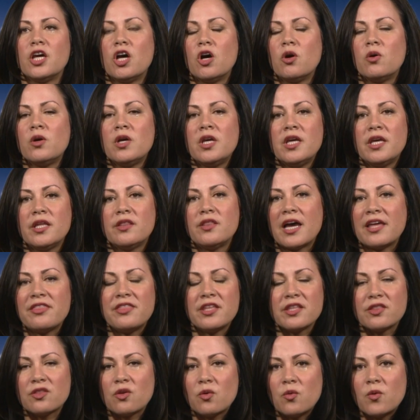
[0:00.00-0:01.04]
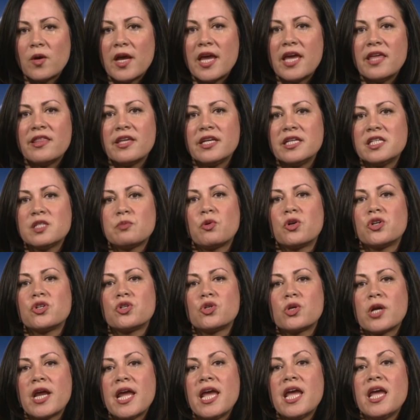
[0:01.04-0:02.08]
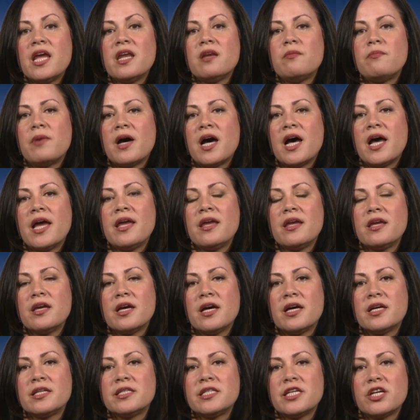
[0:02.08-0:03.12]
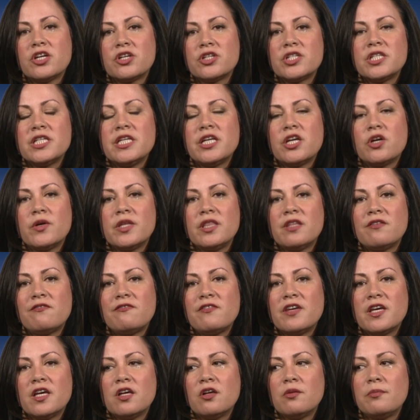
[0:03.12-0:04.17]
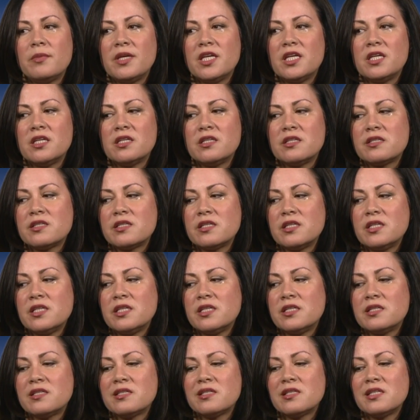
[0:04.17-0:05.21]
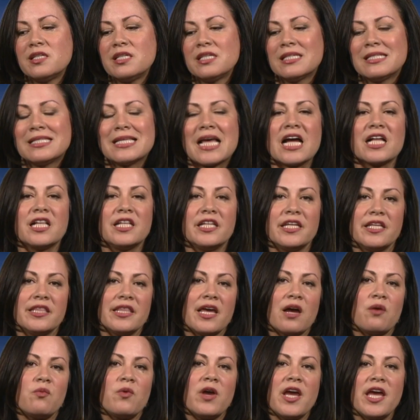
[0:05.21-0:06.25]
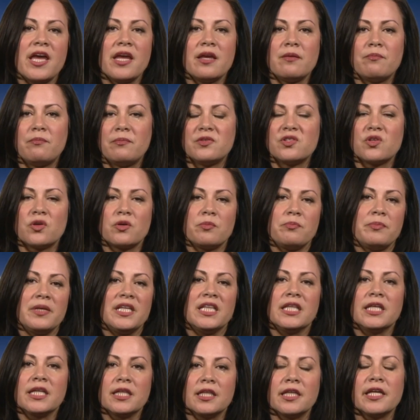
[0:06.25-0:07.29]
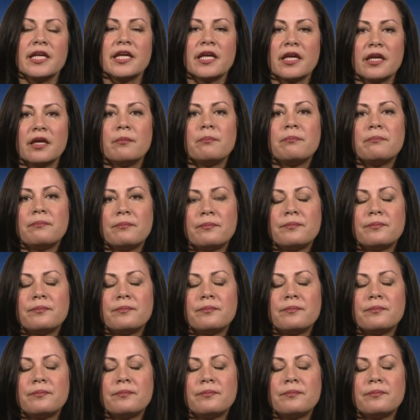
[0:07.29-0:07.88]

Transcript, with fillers: know, I think the way that he's portrayed by uh, Tarantino in the film is, is exactly in that way, sort of belittling him.